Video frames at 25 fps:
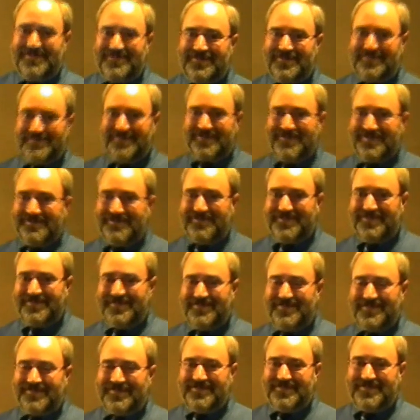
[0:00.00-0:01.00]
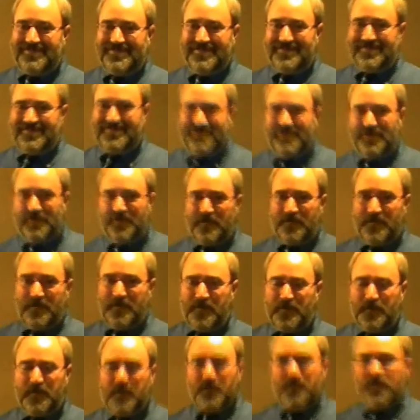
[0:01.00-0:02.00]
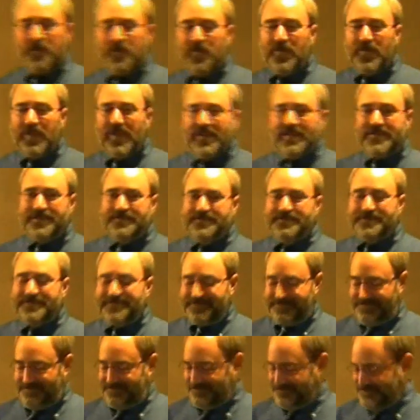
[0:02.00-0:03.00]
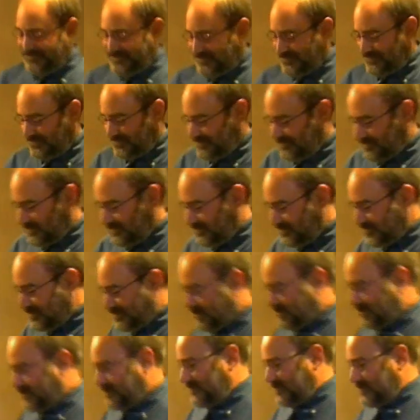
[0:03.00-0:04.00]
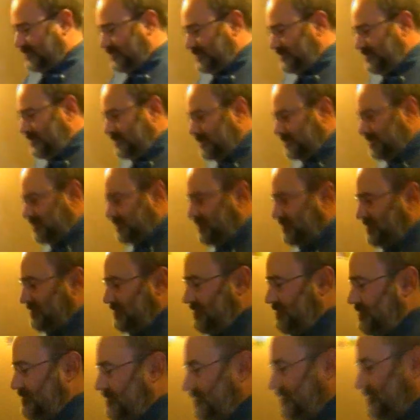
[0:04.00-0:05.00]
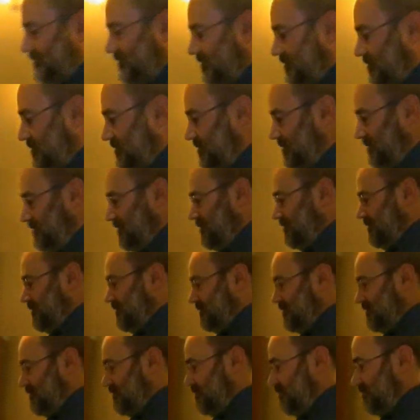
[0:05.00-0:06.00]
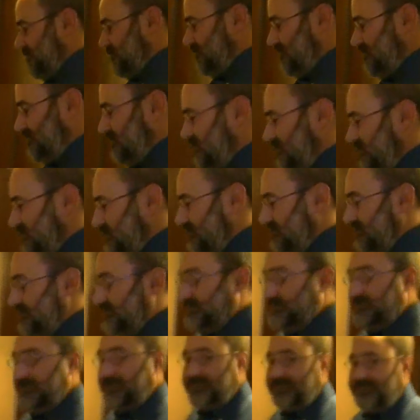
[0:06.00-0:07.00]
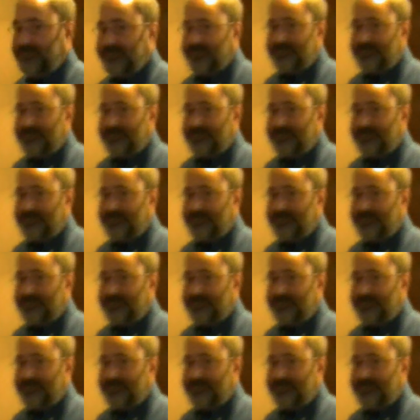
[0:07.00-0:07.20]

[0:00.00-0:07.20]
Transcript: well, I mean, how, I guess I'm wondering how many, um, how, uh, uh, have, there, is,